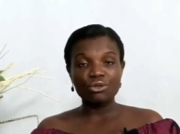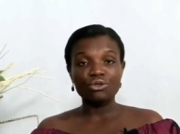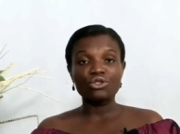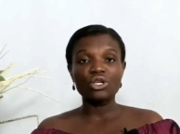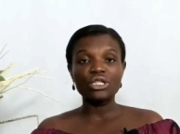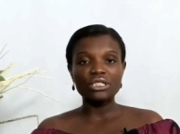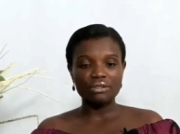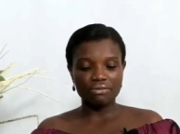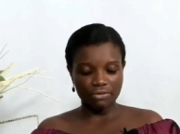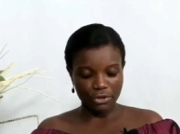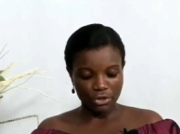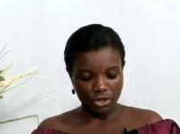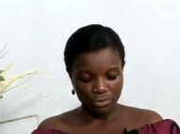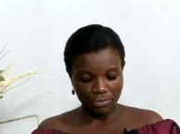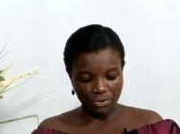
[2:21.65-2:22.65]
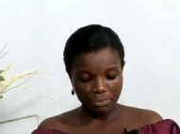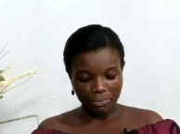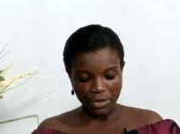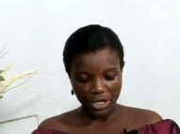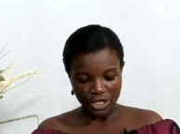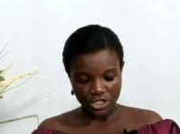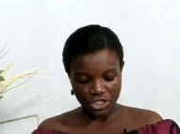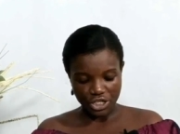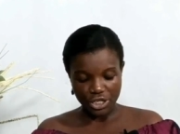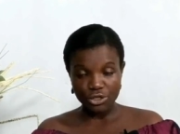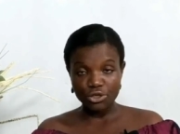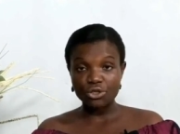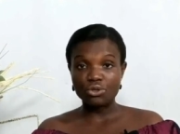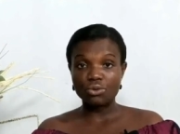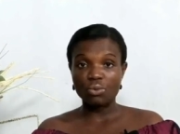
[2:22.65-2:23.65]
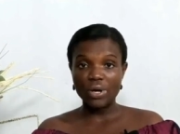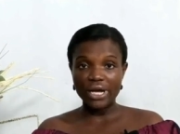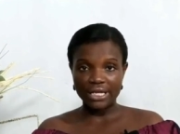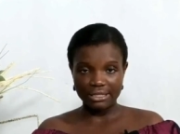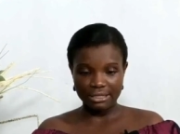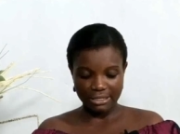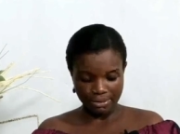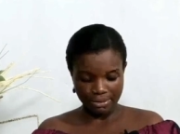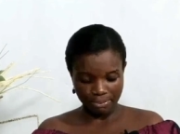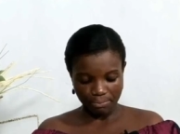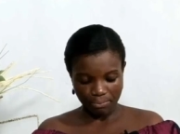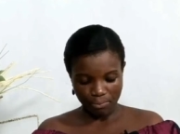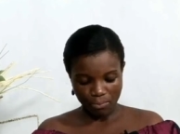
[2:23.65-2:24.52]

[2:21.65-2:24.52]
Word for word: it could not develop the patience to wait.